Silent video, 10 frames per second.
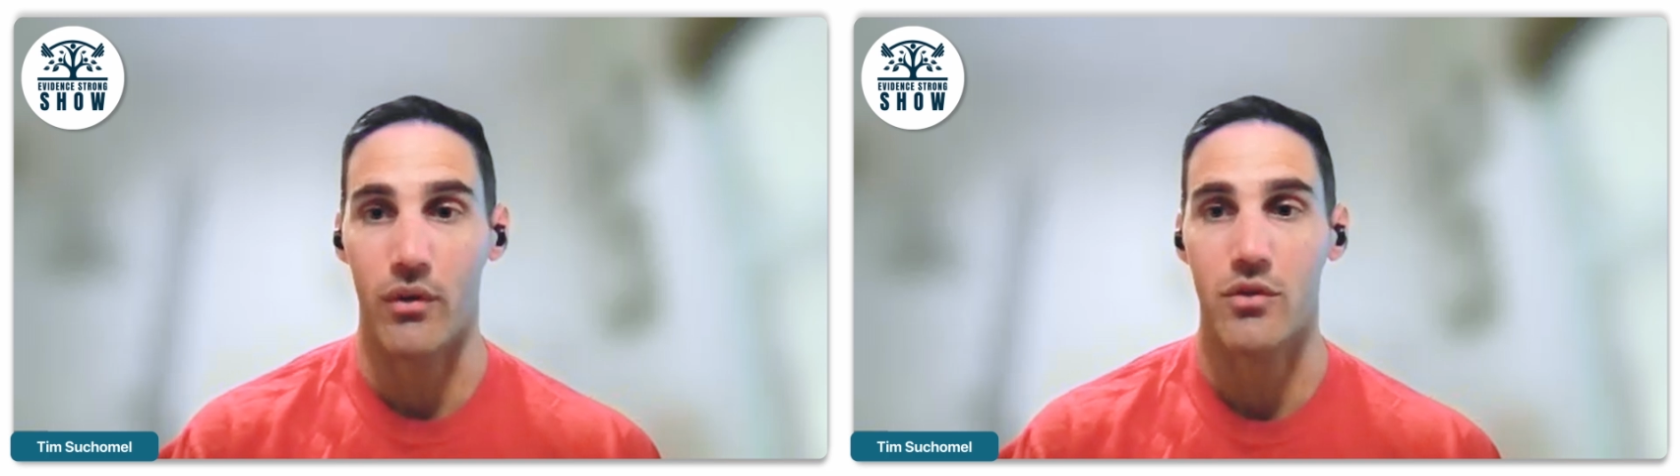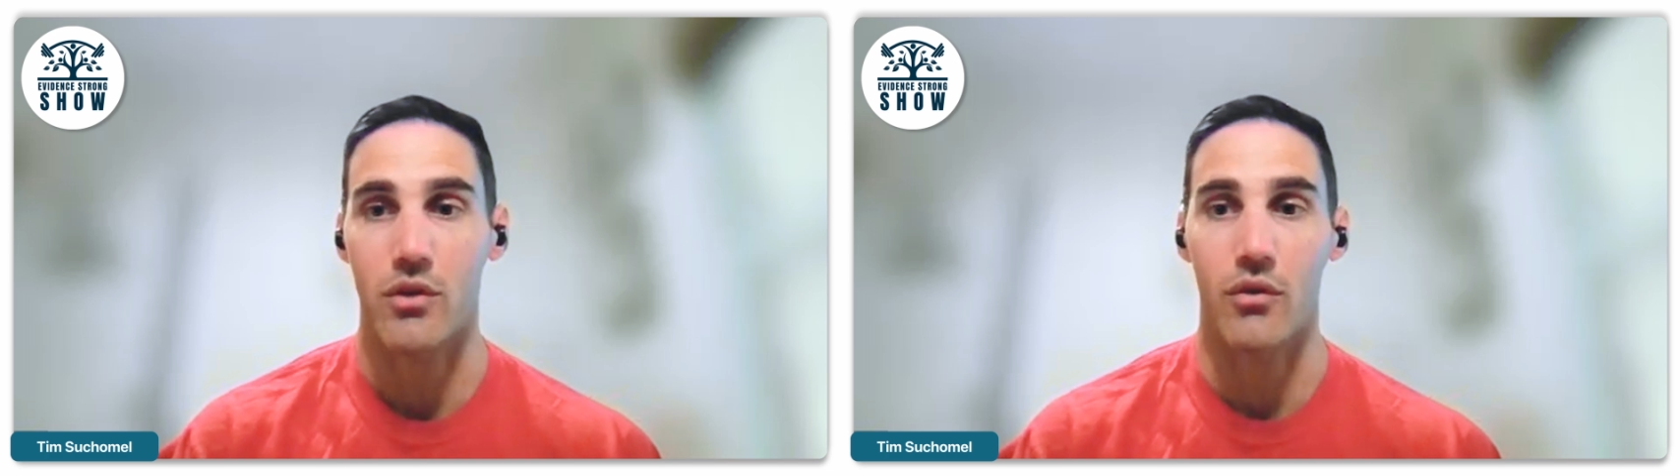
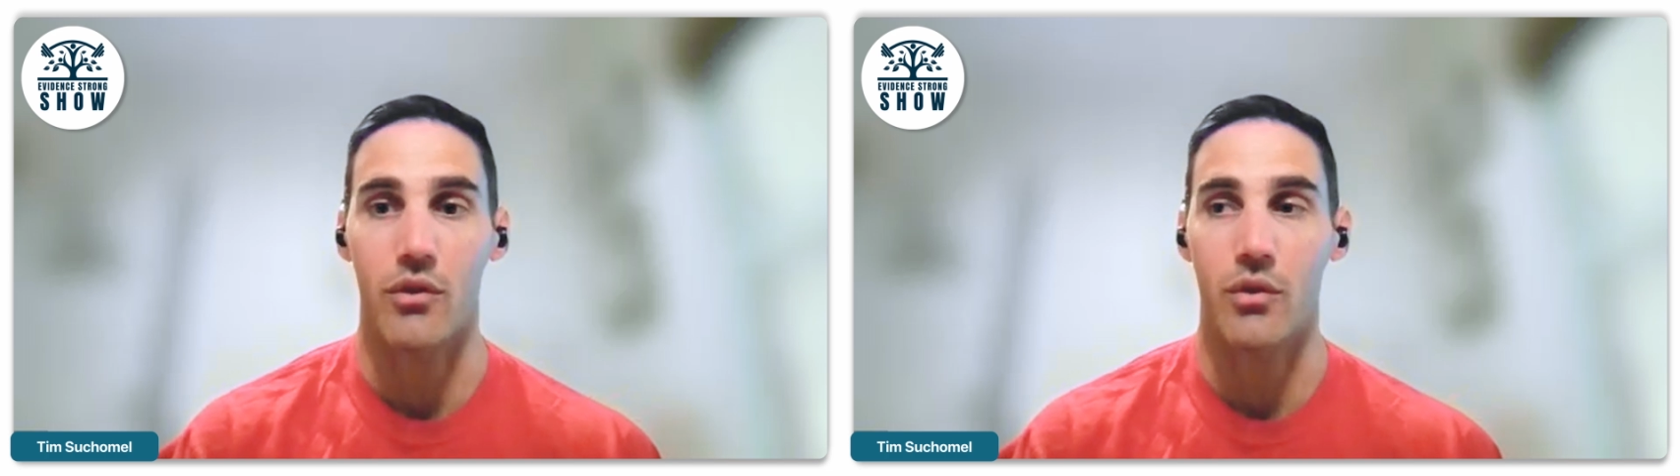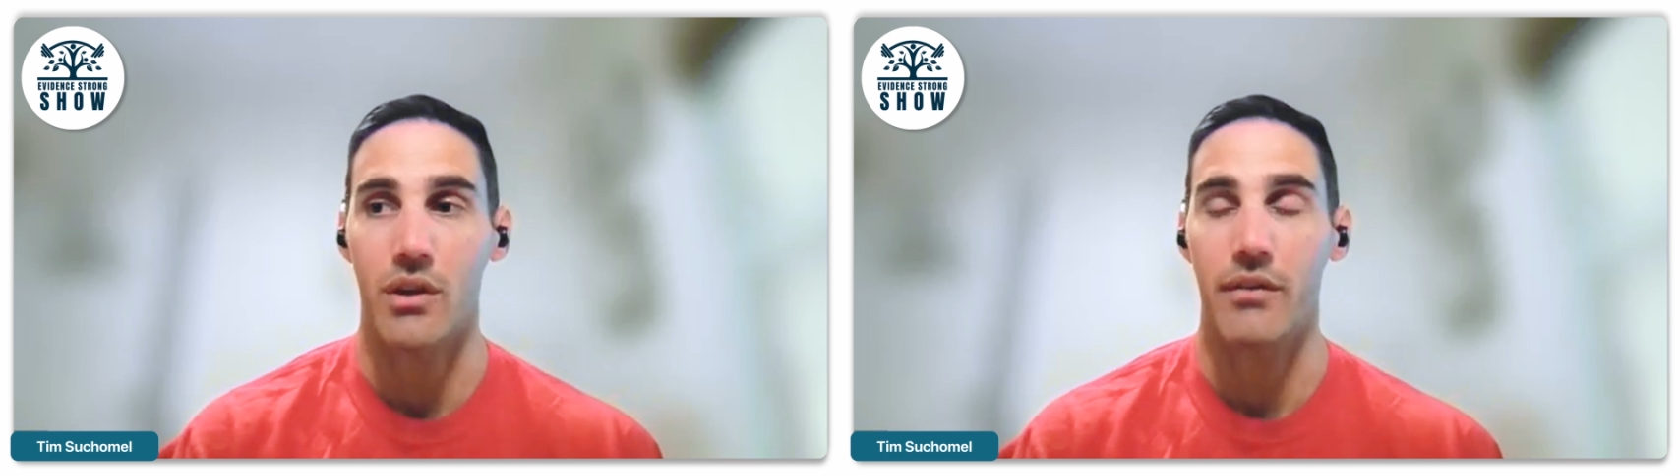So you
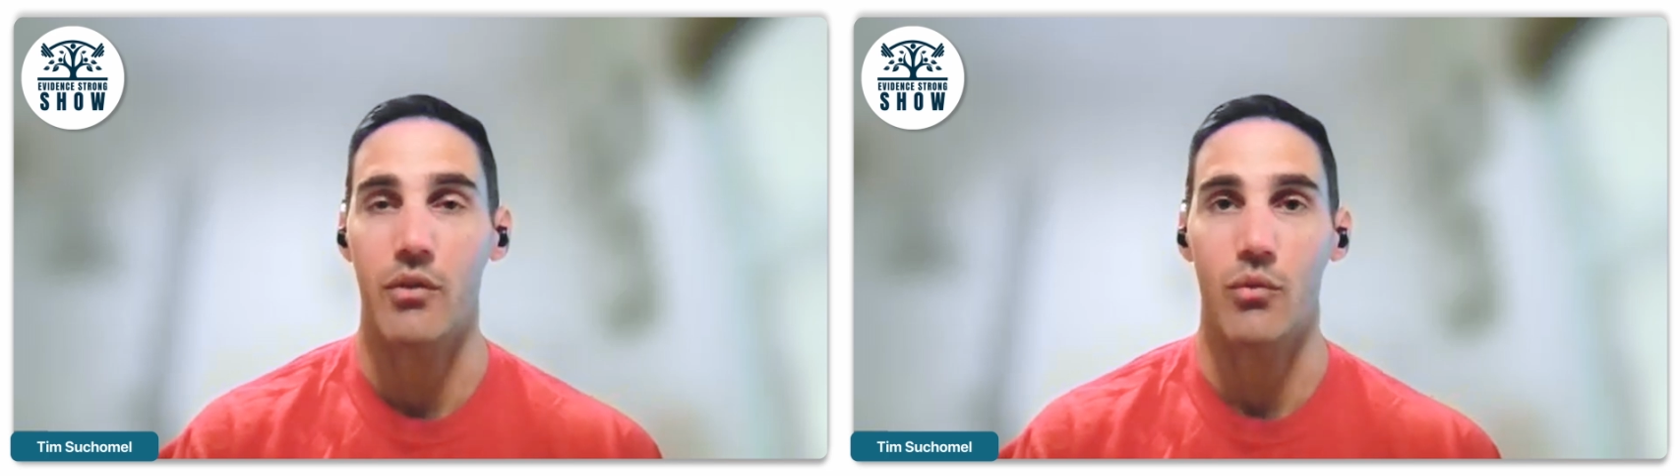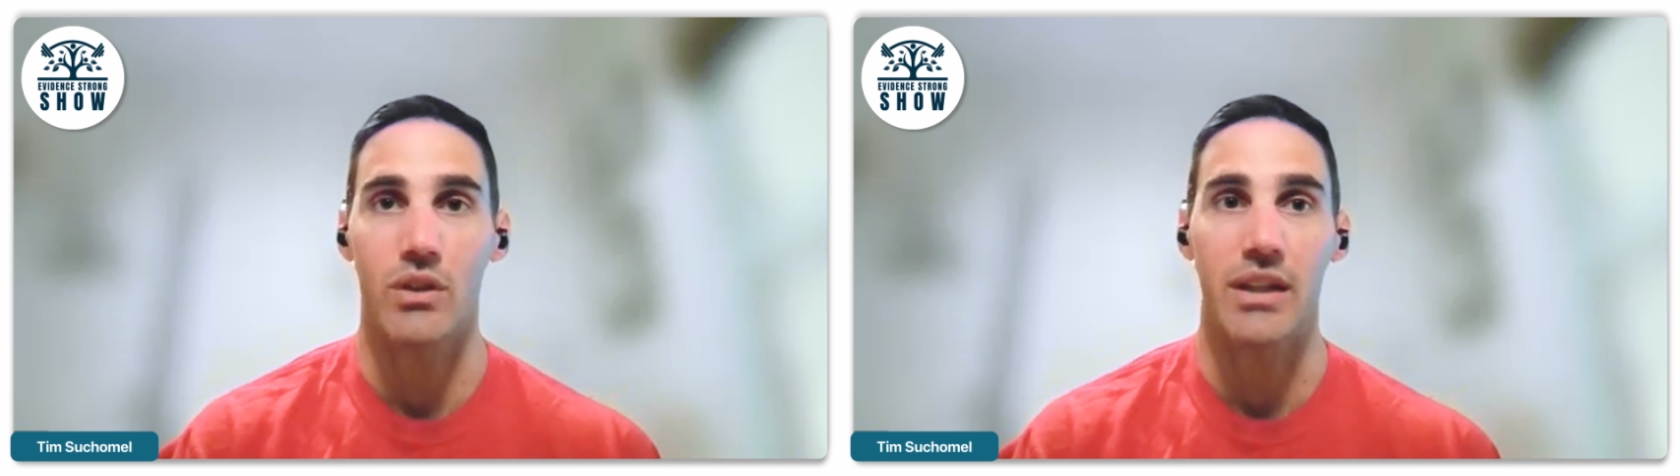could even
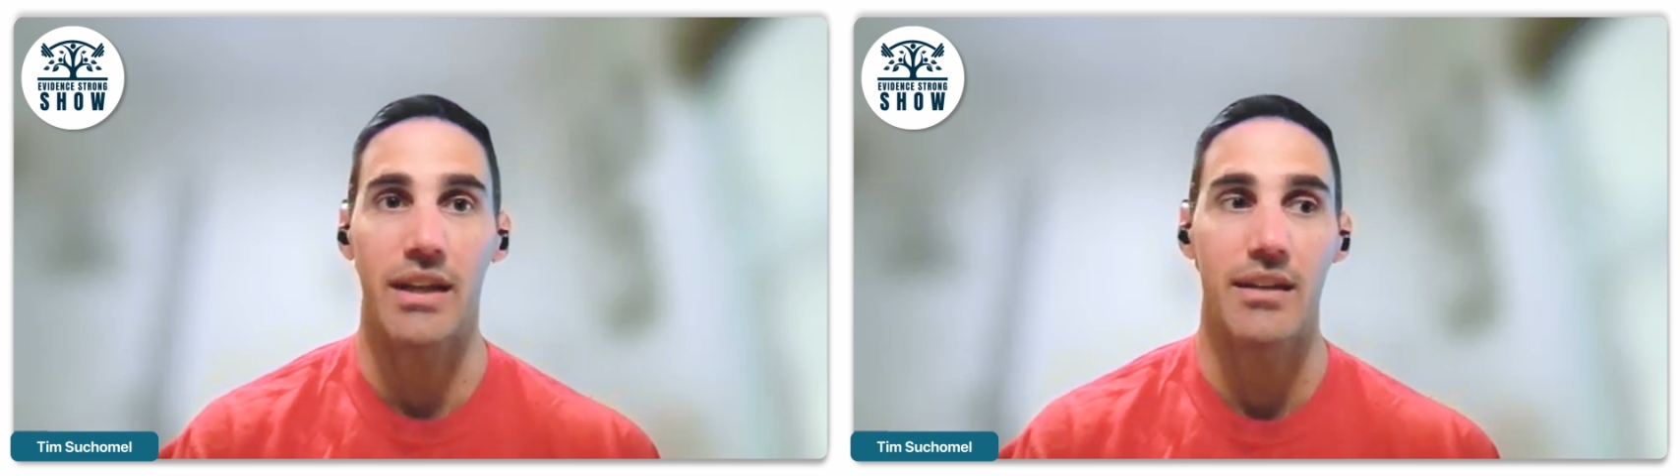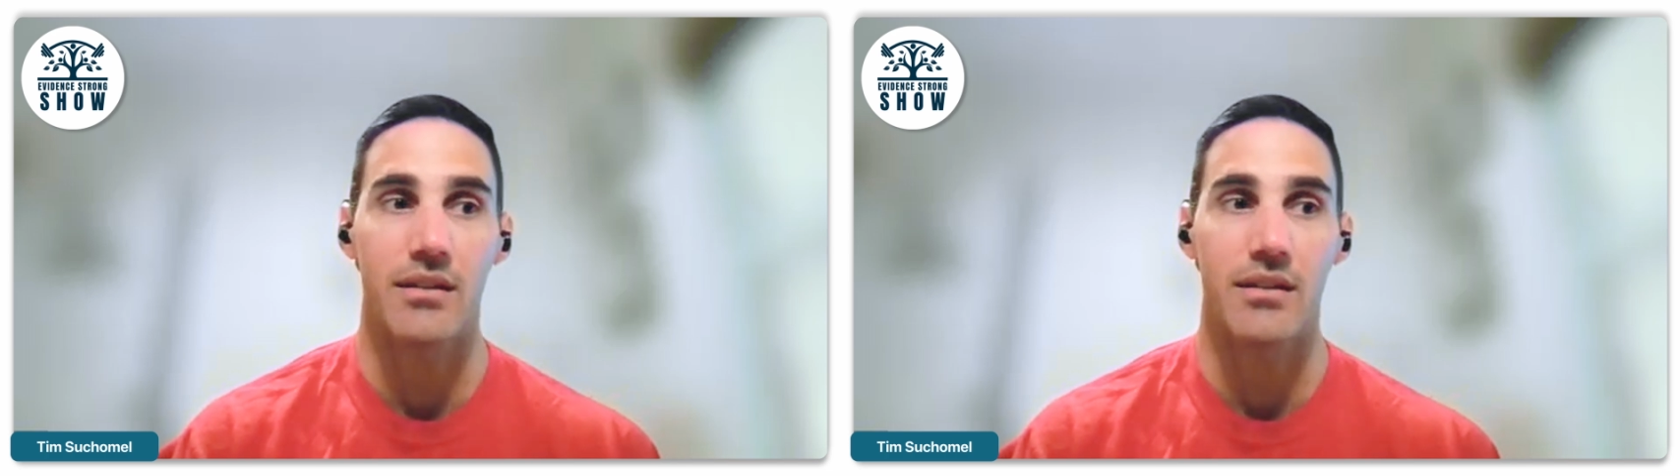relate